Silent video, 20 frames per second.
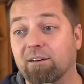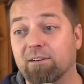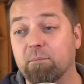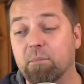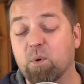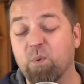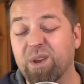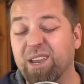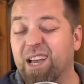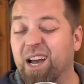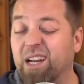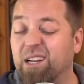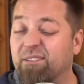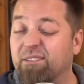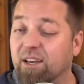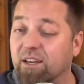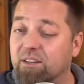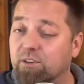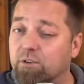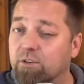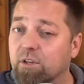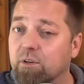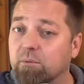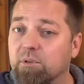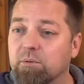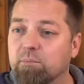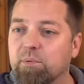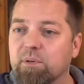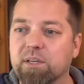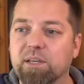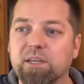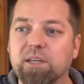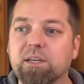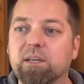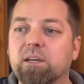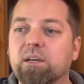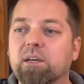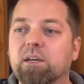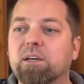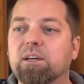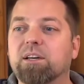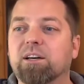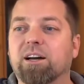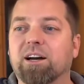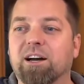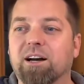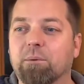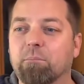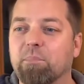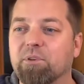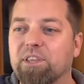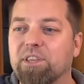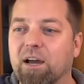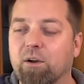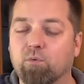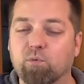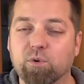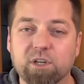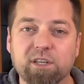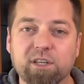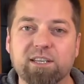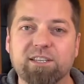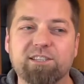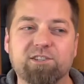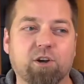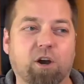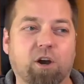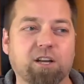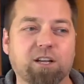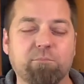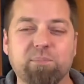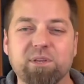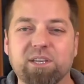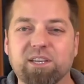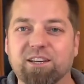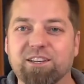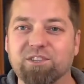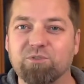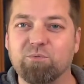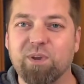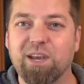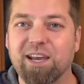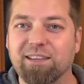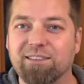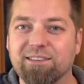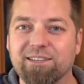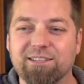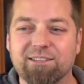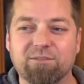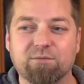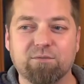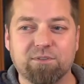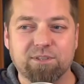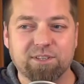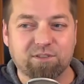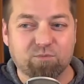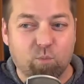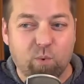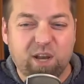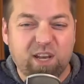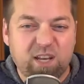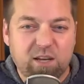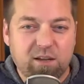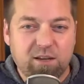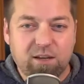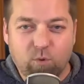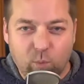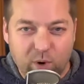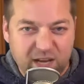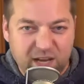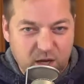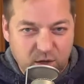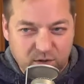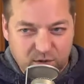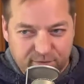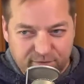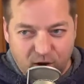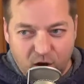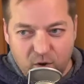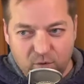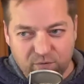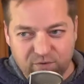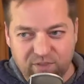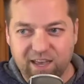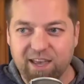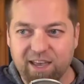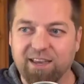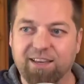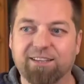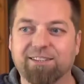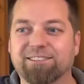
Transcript: I mean, we kind of had UWP, but that really started because we had this Windows Phone thing.